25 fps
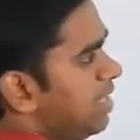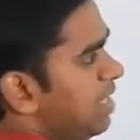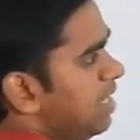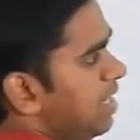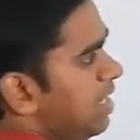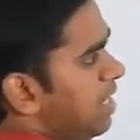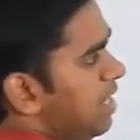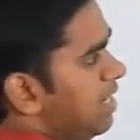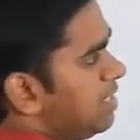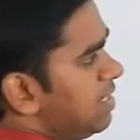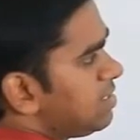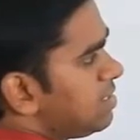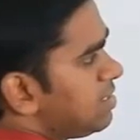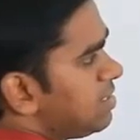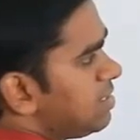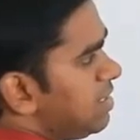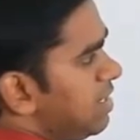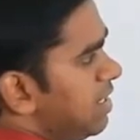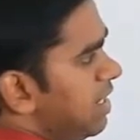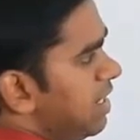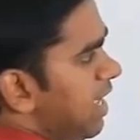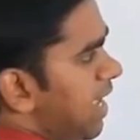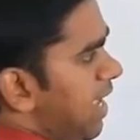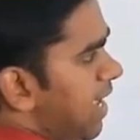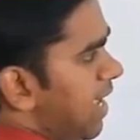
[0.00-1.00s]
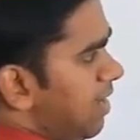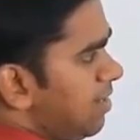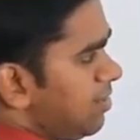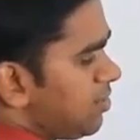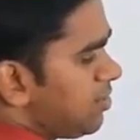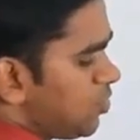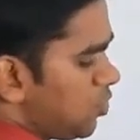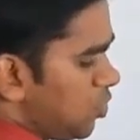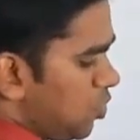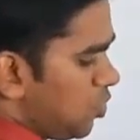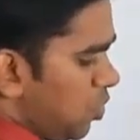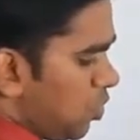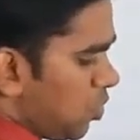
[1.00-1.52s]
its tail
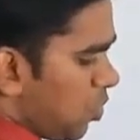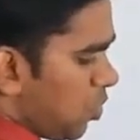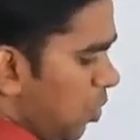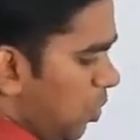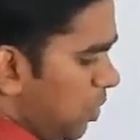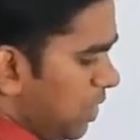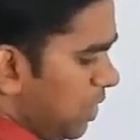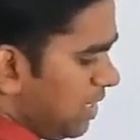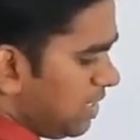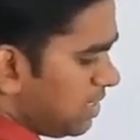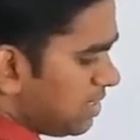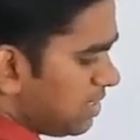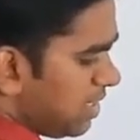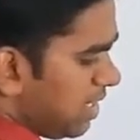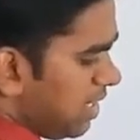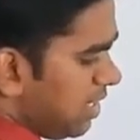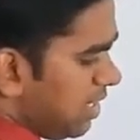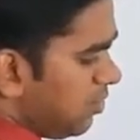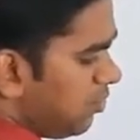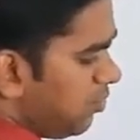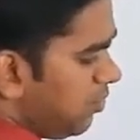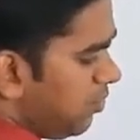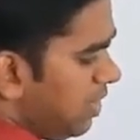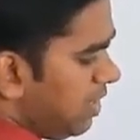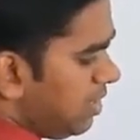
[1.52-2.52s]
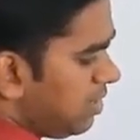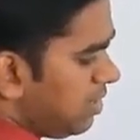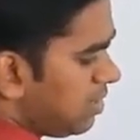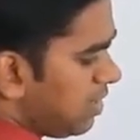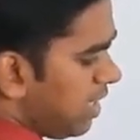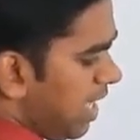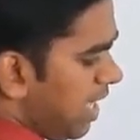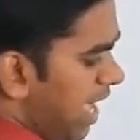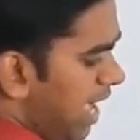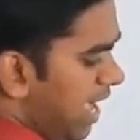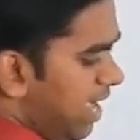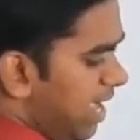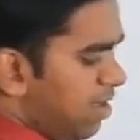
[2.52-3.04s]
should coincide with
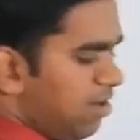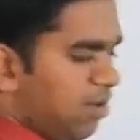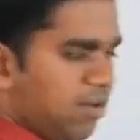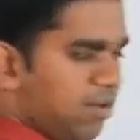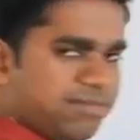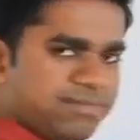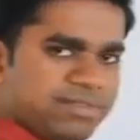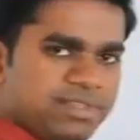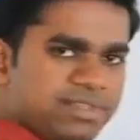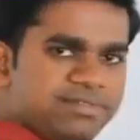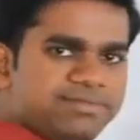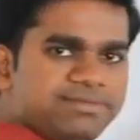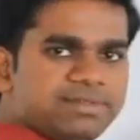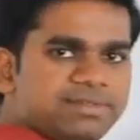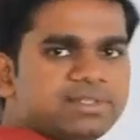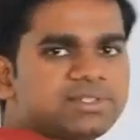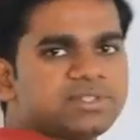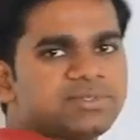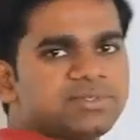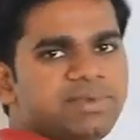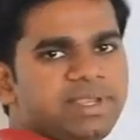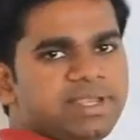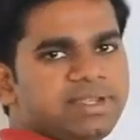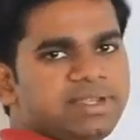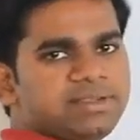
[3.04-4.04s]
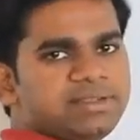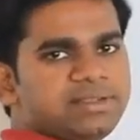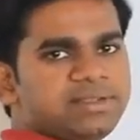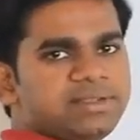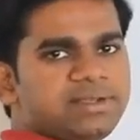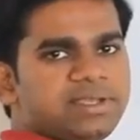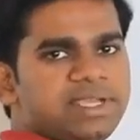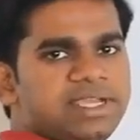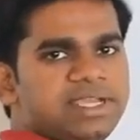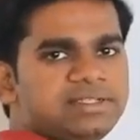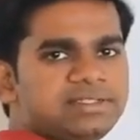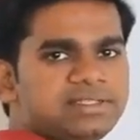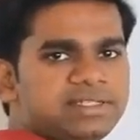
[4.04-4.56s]
head of the first vector.
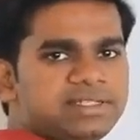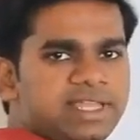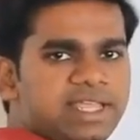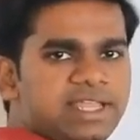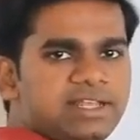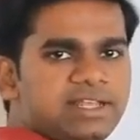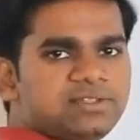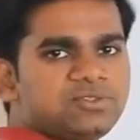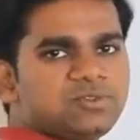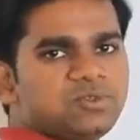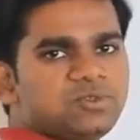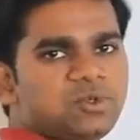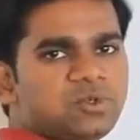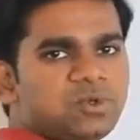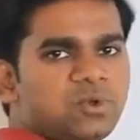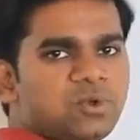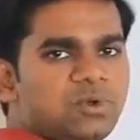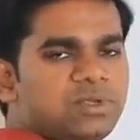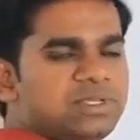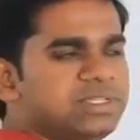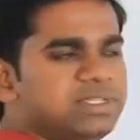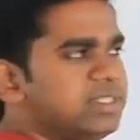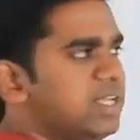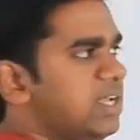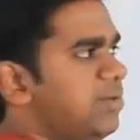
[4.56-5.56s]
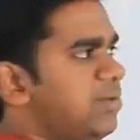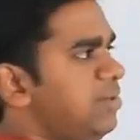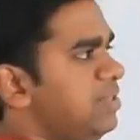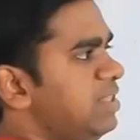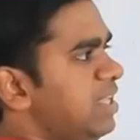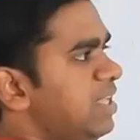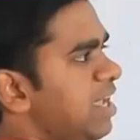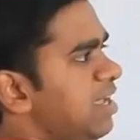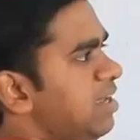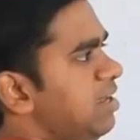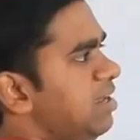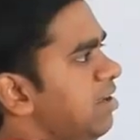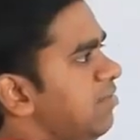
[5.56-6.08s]
Its tail should coincide
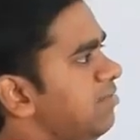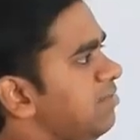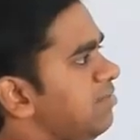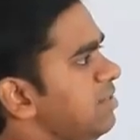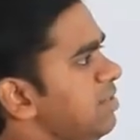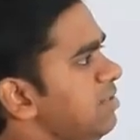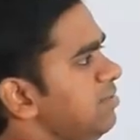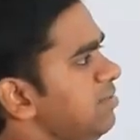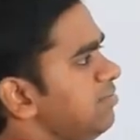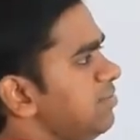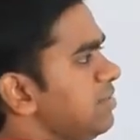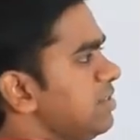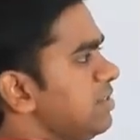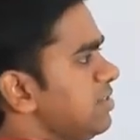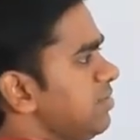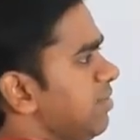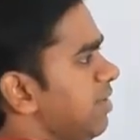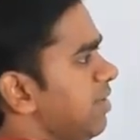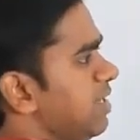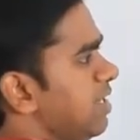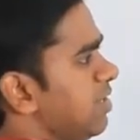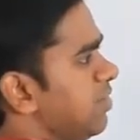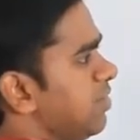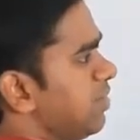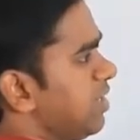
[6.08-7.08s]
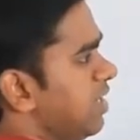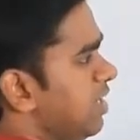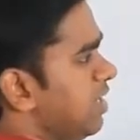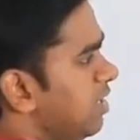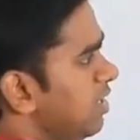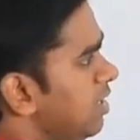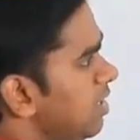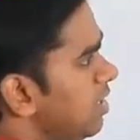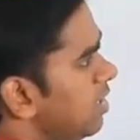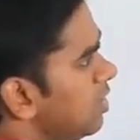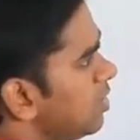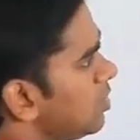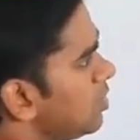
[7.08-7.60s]
with head of the first vector.
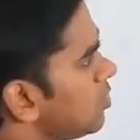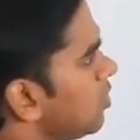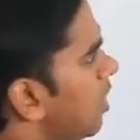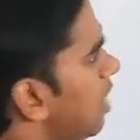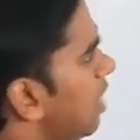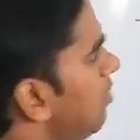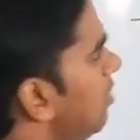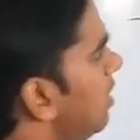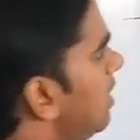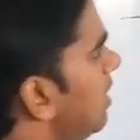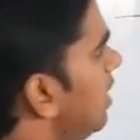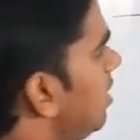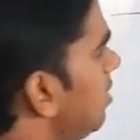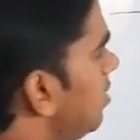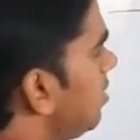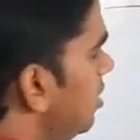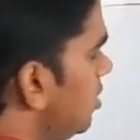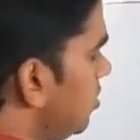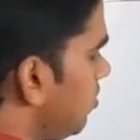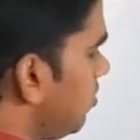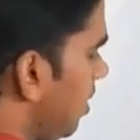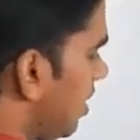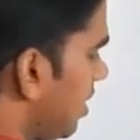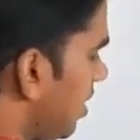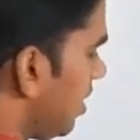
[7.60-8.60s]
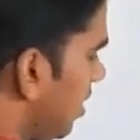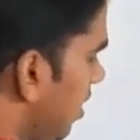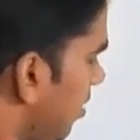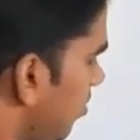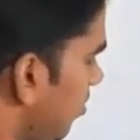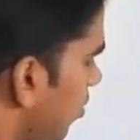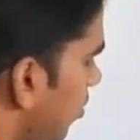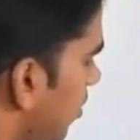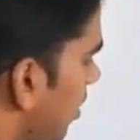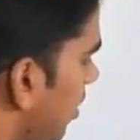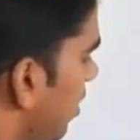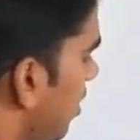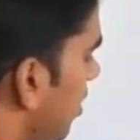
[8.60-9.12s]
Okay, so I will take this vector
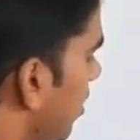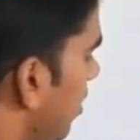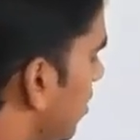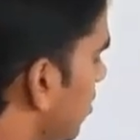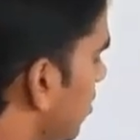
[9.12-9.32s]
and put it here.